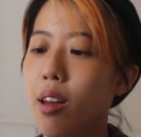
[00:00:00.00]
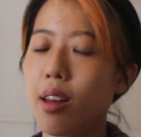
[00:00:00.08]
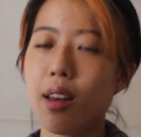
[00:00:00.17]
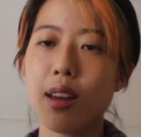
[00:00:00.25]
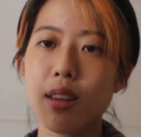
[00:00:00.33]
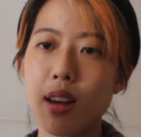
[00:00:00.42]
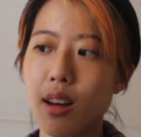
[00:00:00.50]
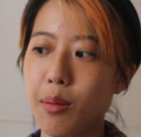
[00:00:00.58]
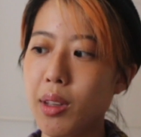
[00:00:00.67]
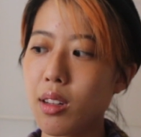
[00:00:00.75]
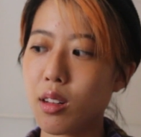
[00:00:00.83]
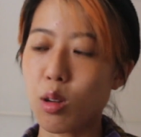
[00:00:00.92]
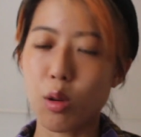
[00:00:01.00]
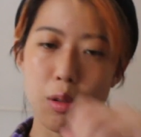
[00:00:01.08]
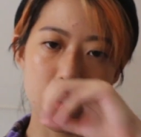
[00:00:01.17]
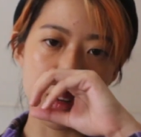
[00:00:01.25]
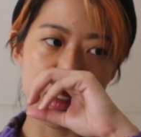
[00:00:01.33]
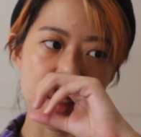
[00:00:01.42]
And yeah, I mean, the
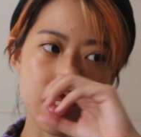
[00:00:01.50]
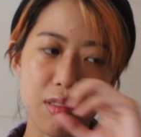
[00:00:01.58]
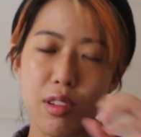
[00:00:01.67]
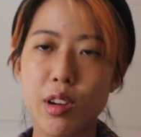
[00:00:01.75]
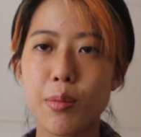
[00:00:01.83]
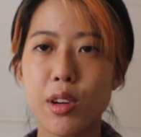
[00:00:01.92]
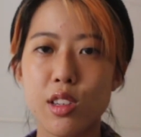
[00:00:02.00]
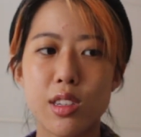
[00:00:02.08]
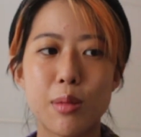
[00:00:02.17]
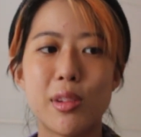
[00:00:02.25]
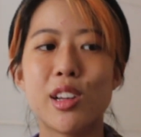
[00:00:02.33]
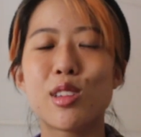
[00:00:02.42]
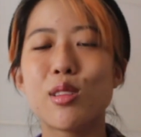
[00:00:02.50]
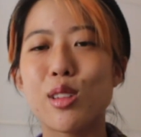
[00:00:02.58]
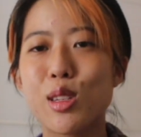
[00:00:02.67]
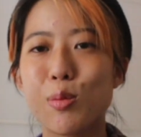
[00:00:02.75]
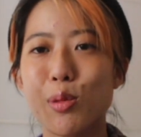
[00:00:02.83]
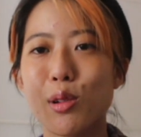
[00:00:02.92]
tone is very much similar to
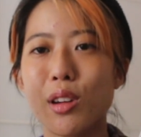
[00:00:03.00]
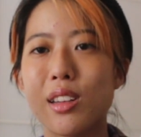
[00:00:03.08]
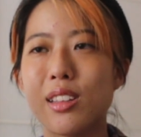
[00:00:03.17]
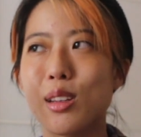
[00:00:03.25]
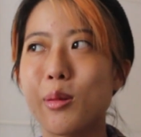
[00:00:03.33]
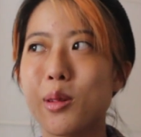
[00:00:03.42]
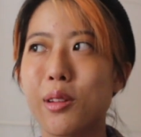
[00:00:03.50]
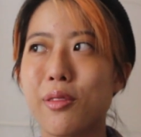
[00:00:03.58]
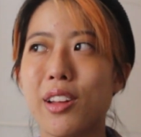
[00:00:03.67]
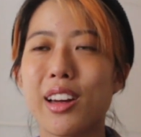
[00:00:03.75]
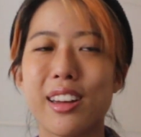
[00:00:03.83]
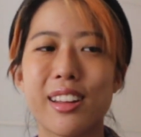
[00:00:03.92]
this book in terms of like